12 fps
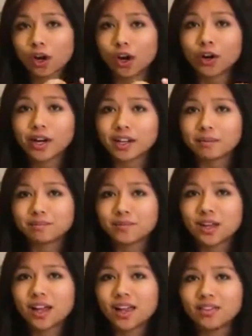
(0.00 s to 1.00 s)
Alrighty,
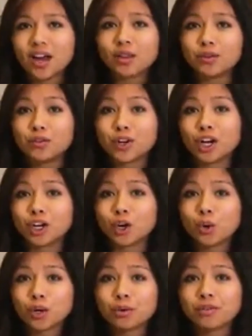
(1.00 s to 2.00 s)
now that you've got a
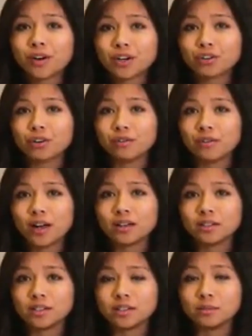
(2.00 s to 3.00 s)
quick refresher on file
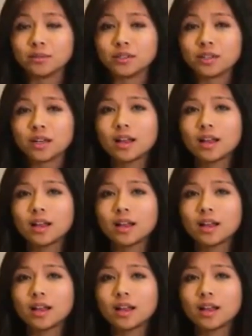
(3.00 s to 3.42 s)
systems,